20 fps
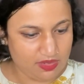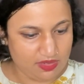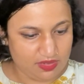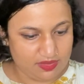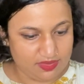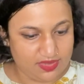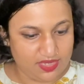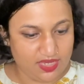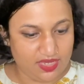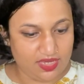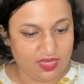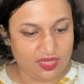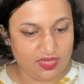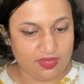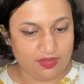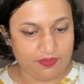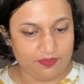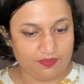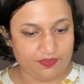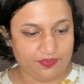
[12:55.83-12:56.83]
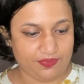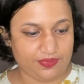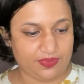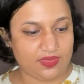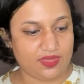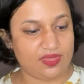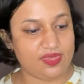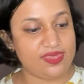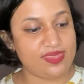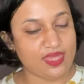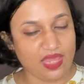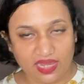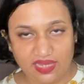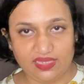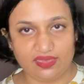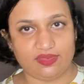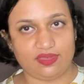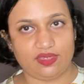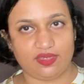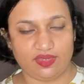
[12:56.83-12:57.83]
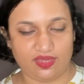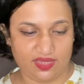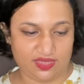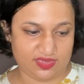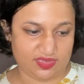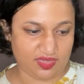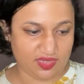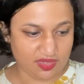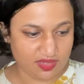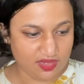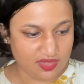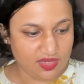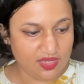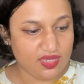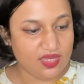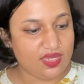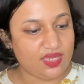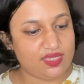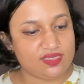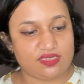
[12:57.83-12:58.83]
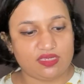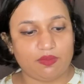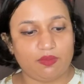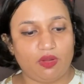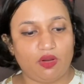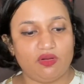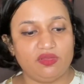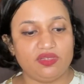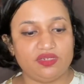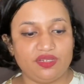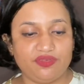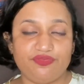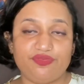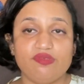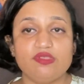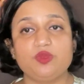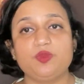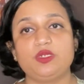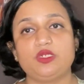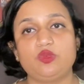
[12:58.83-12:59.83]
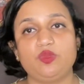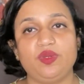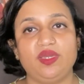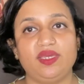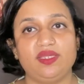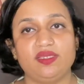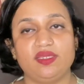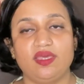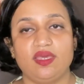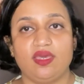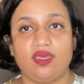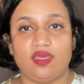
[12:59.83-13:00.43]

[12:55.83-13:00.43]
The ninth essay is about the difference between